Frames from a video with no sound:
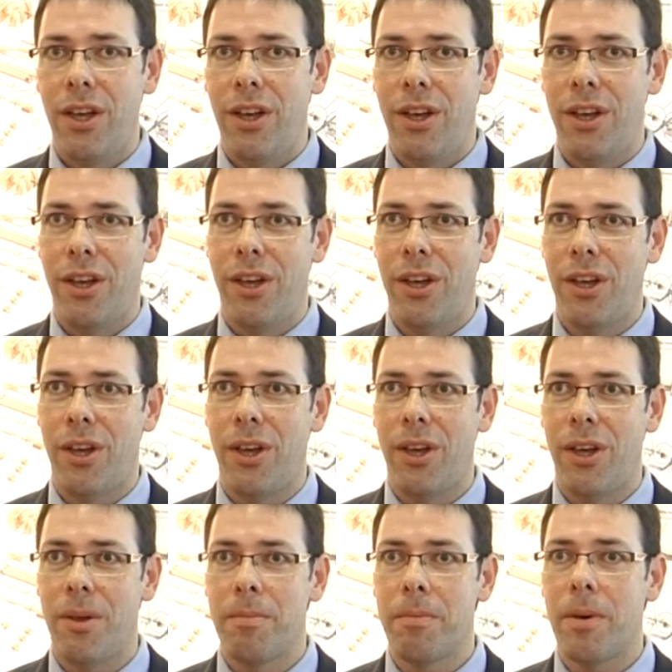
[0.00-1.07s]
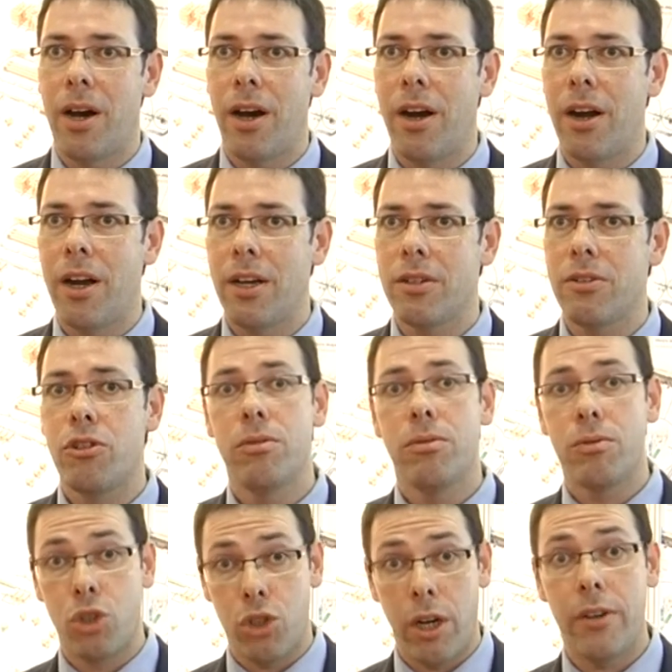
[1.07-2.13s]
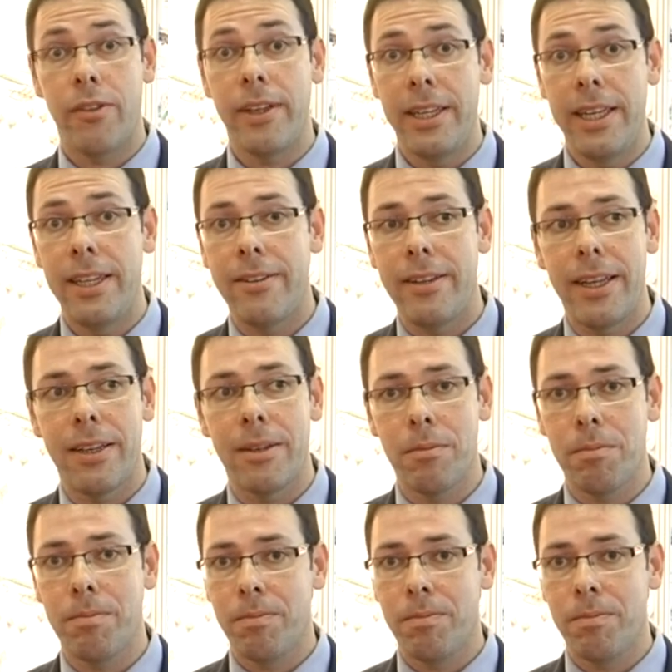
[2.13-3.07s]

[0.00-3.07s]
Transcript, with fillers: um, are starting eating